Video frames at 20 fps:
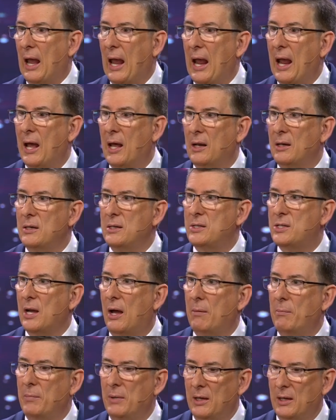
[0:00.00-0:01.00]
and
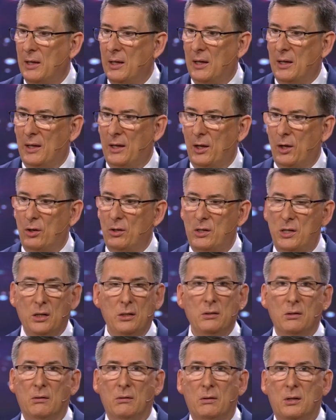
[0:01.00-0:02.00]
um, you know,
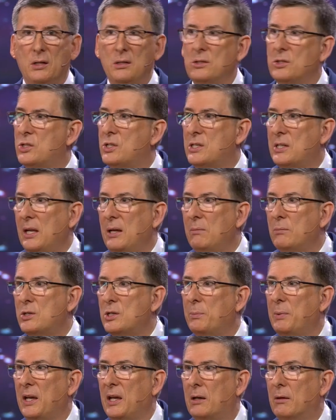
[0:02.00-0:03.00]
didn't, didn't seem
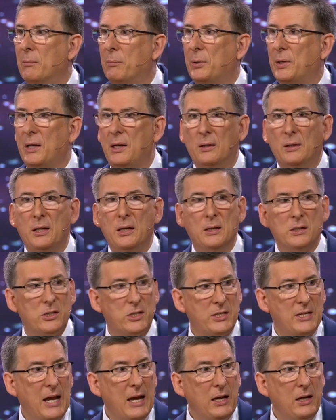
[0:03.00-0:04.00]
to be completely
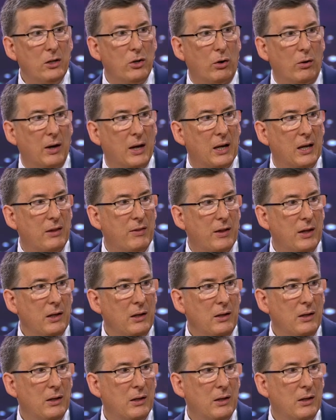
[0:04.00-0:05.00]
insane or
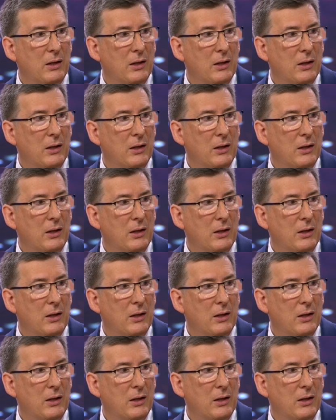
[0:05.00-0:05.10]
anything.